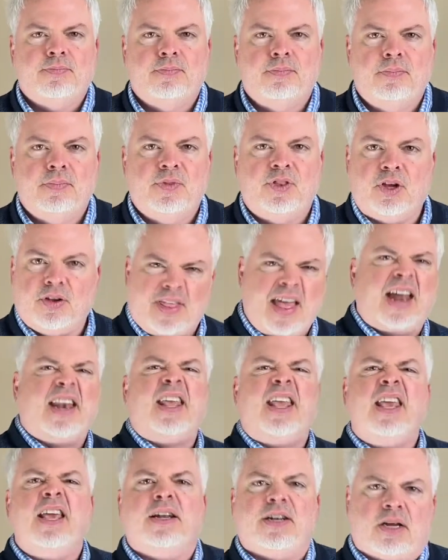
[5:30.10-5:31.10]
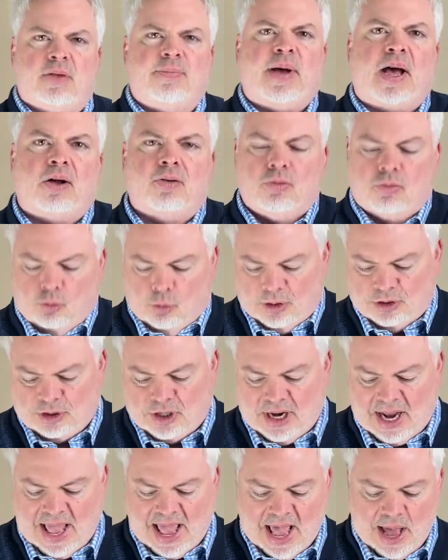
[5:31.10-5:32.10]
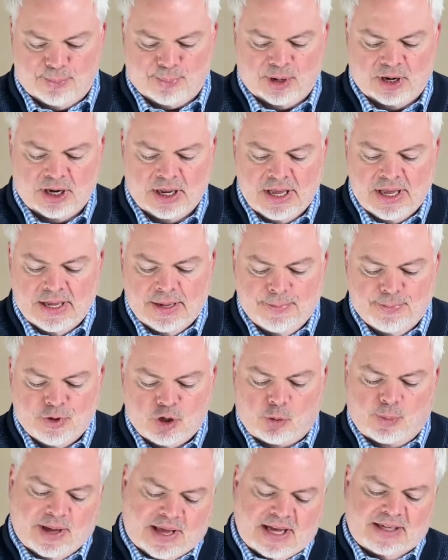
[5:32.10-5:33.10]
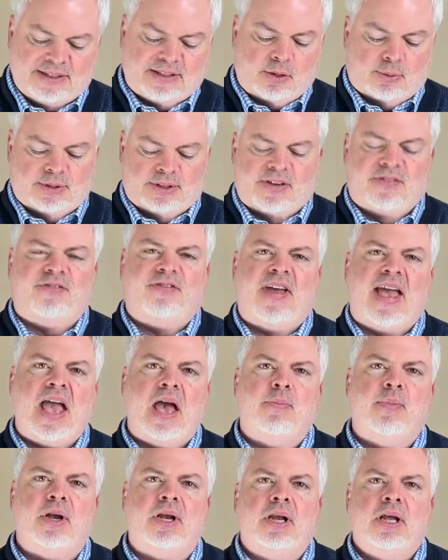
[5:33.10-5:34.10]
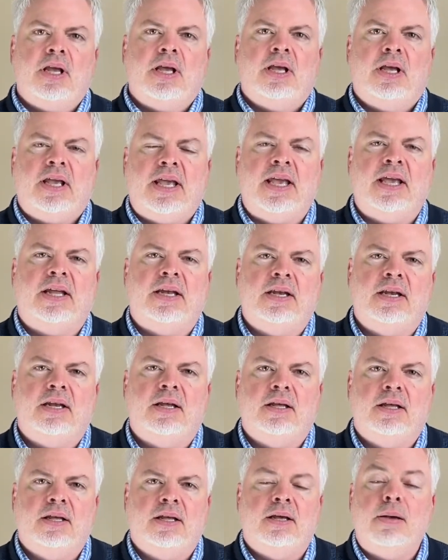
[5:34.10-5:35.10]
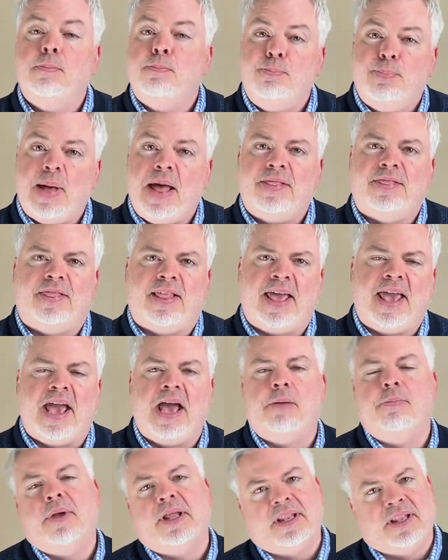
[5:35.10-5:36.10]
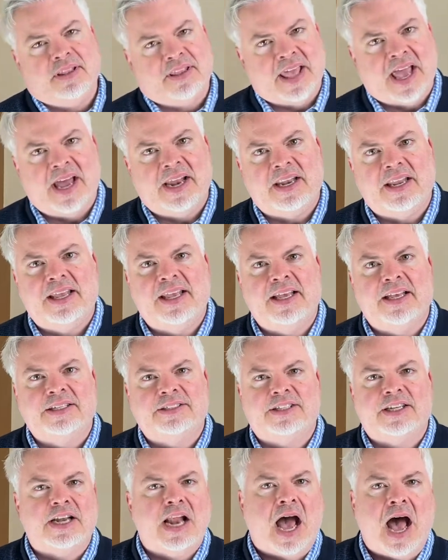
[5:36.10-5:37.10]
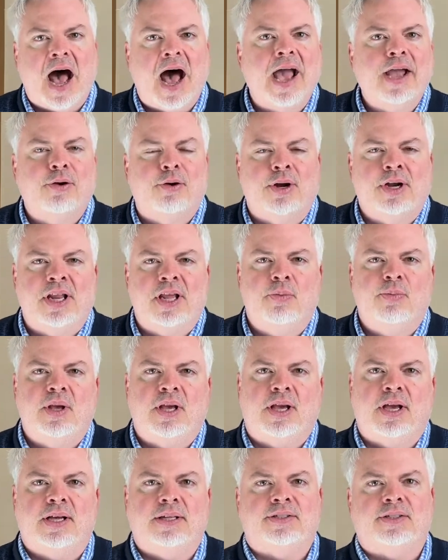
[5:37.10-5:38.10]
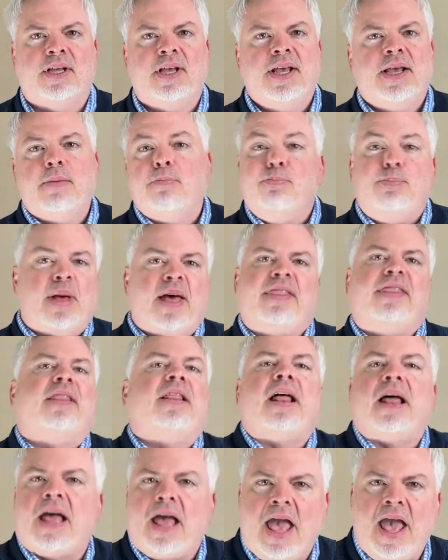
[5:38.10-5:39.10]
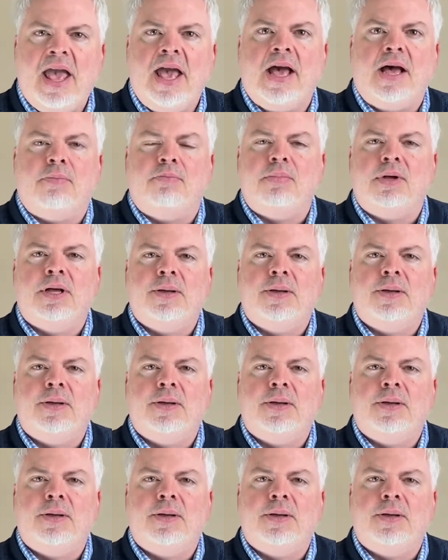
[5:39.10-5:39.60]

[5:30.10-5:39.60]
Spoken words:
They're that hint about what's going to happen. So because there was a famine in Bethlehem, and that is an irony because Bethlehem